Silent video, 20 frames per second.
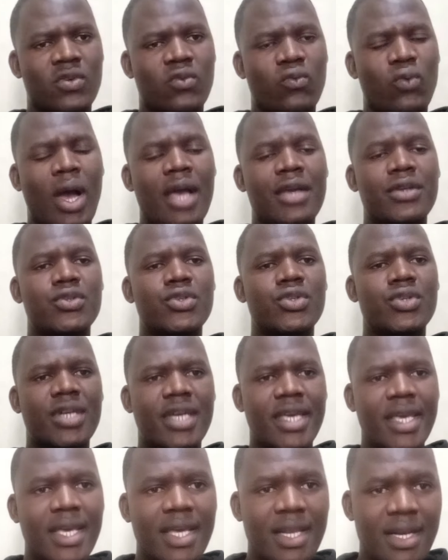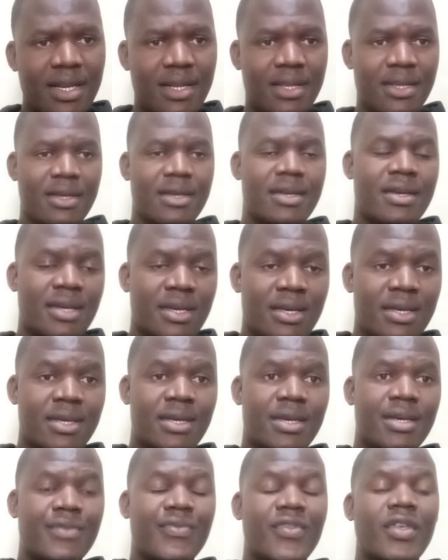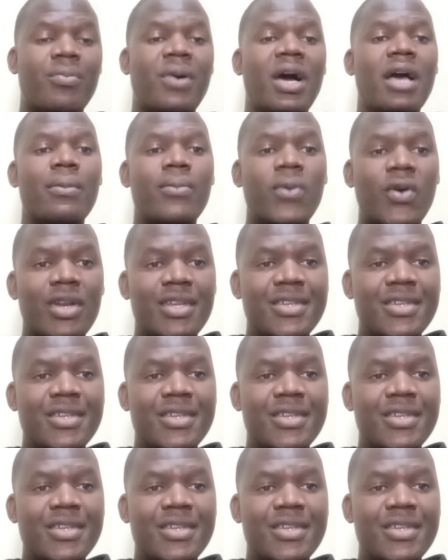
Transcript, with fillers: Why do you kill? The Bible